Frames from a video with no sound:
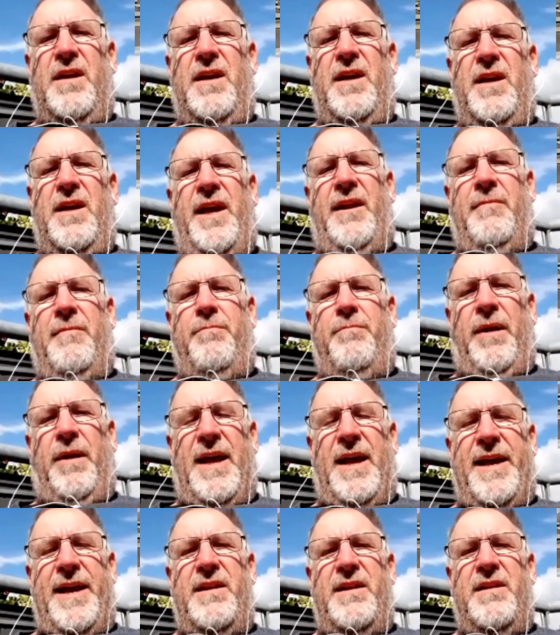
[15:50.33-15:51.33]
and
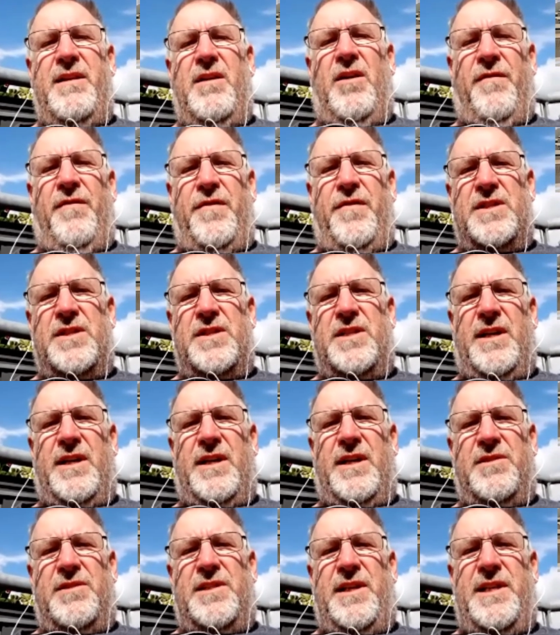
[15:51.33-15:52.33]
plain
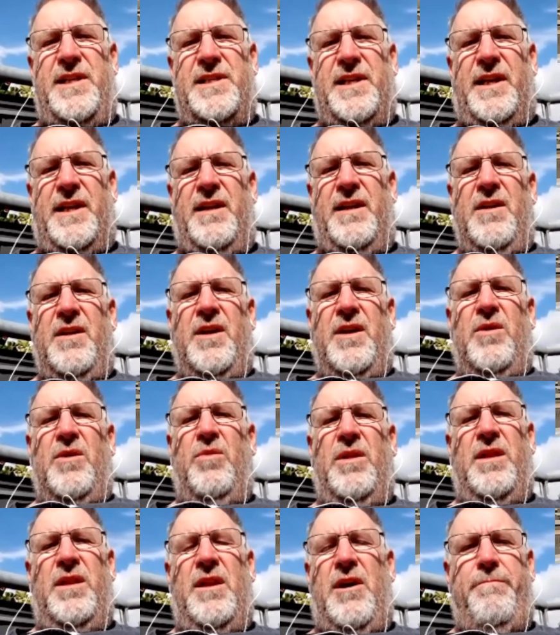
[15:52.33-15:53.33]
office-style seating
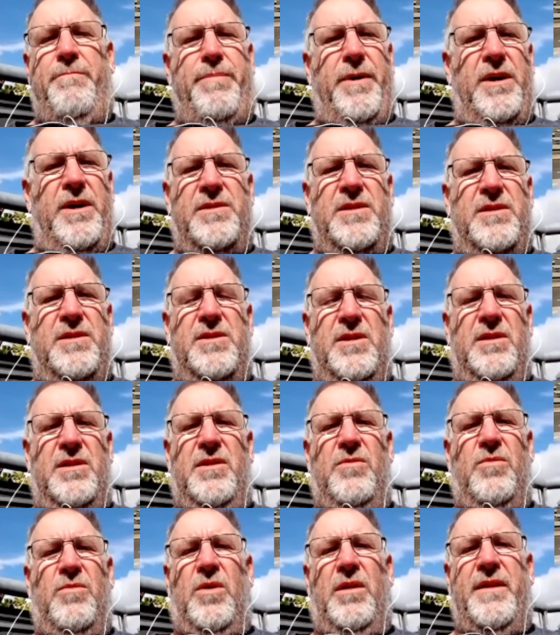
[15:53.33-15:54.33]
with no posters on
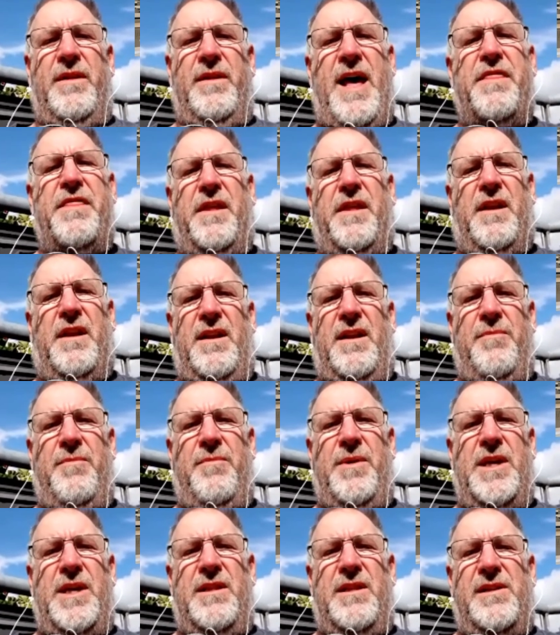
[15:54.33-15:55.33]
the wall, nothing. I
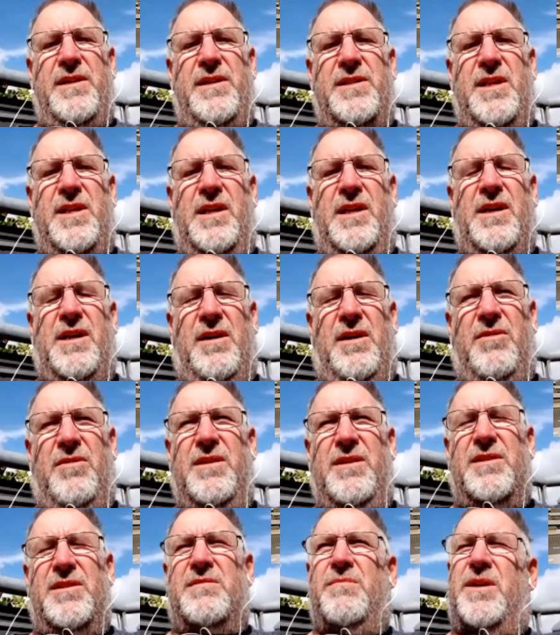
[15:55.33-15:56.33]
mean, it's the
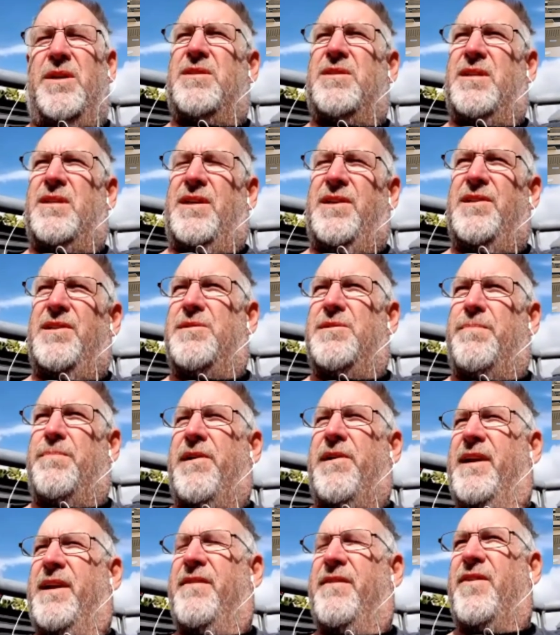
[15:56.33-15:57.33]
coldest, most
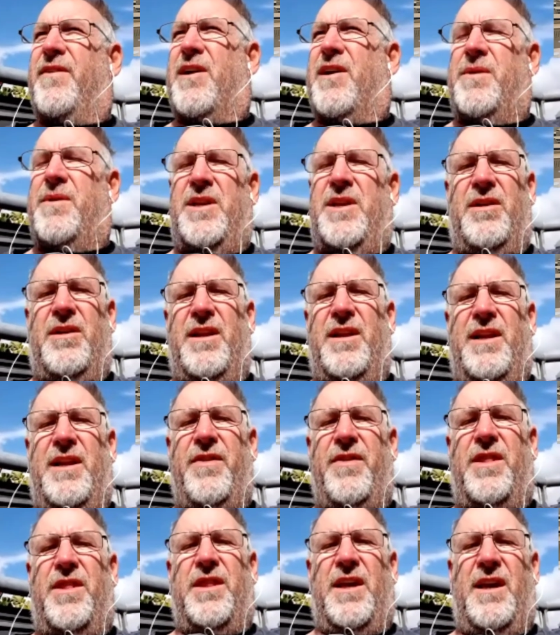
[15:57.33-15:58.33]
uninspiring environment you could
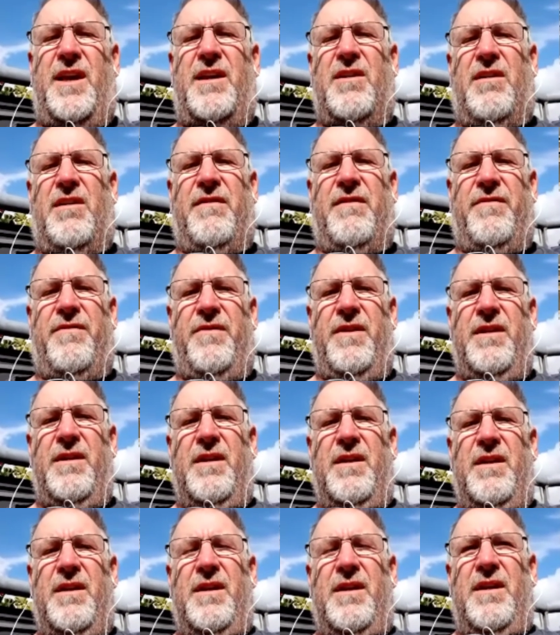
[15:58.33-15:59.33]
ever think
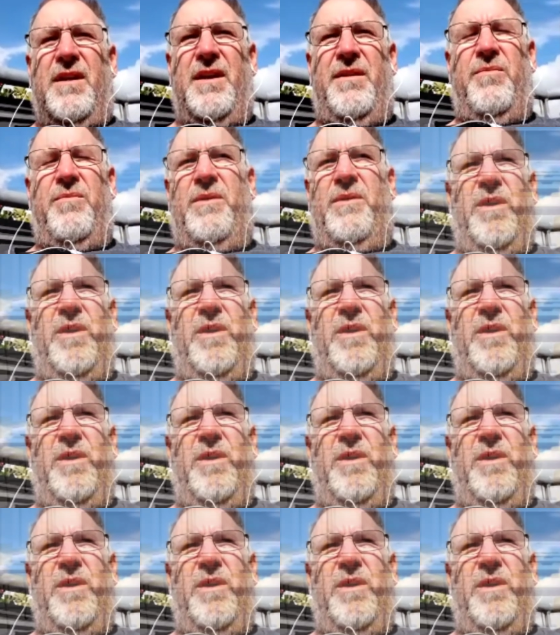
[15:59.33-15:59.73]
of. And, and